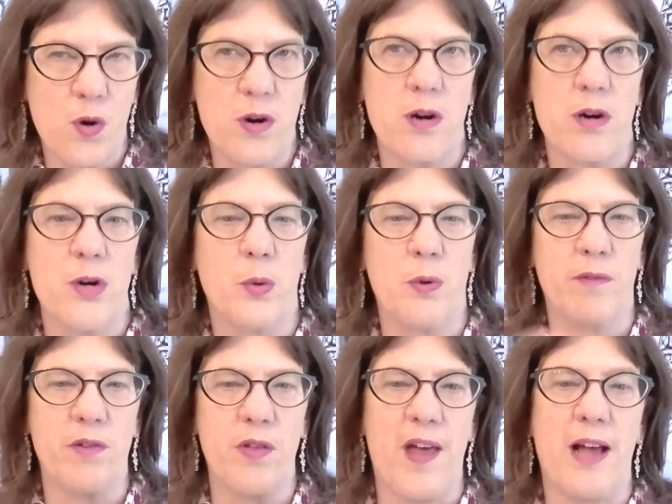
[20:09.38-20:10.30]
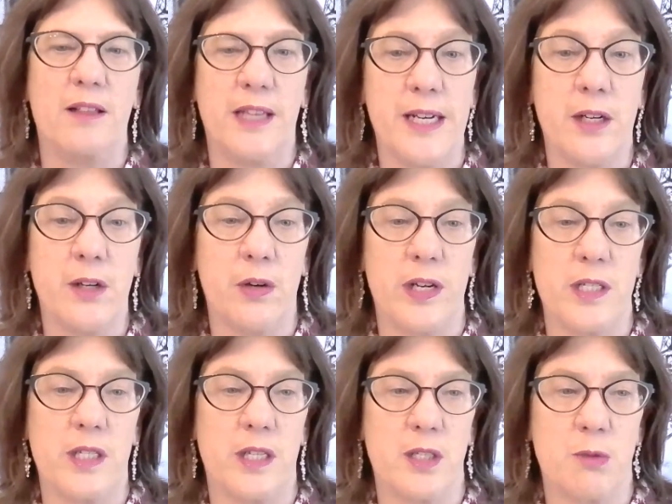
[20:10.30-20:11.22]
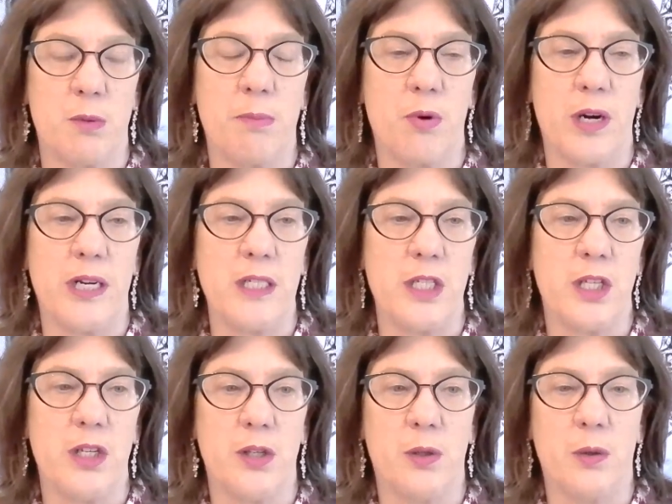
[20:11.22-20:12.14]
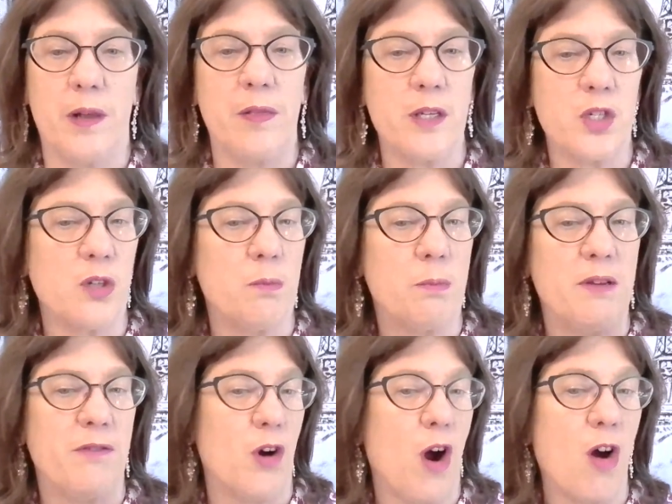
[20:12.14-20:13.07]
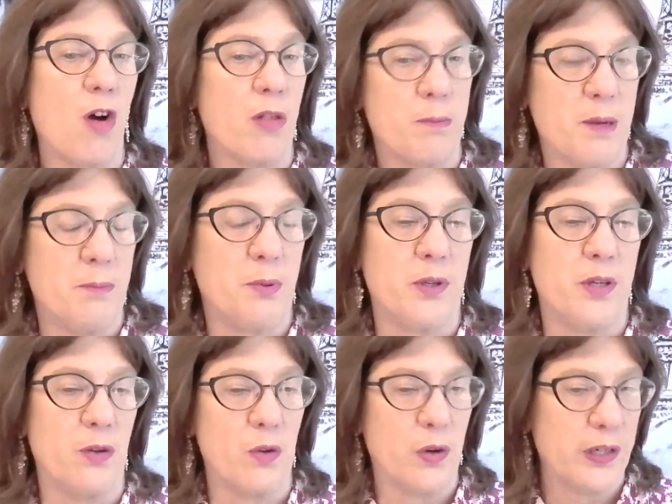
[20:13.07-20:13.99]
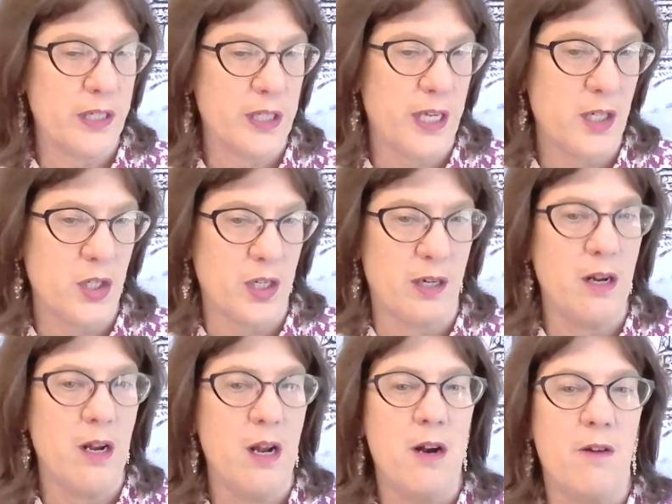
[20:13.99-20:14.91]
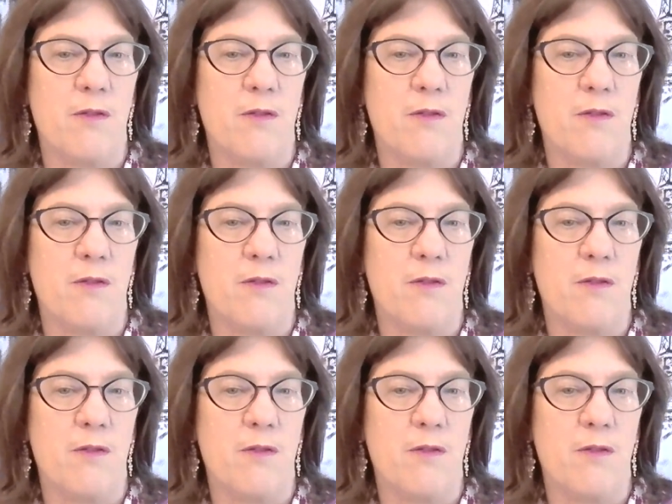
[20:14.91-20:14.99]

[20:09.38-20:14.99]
for whoever that leader is that's reporting to you, and this should be for all the people in your organization,